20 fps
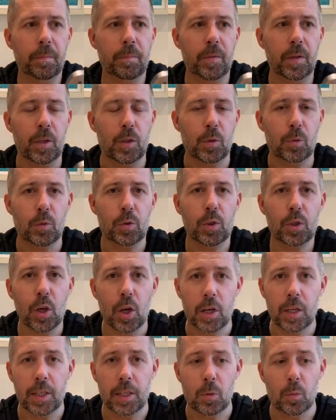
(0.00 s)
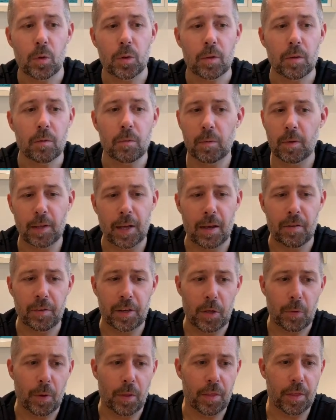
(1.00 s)
and you certainly wouldn't have
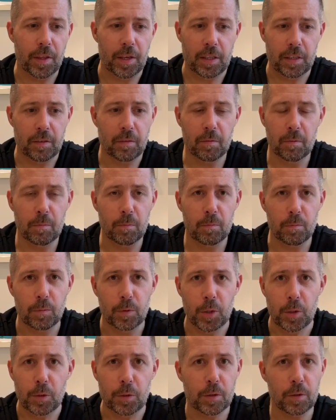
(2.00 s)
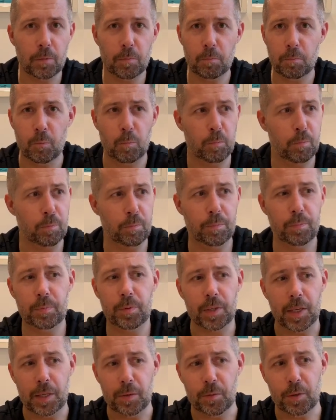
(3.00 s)
anyone think you'd
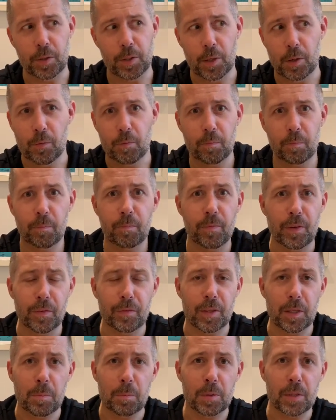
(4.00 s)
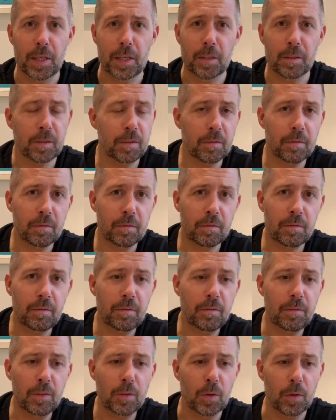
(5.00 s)
saved yourself 15%
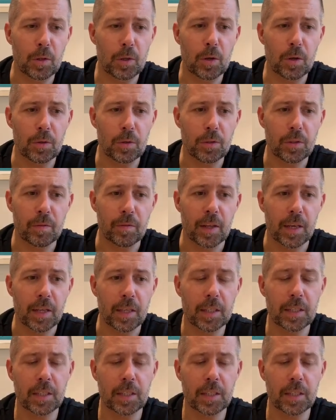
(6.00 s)
on the cost of that.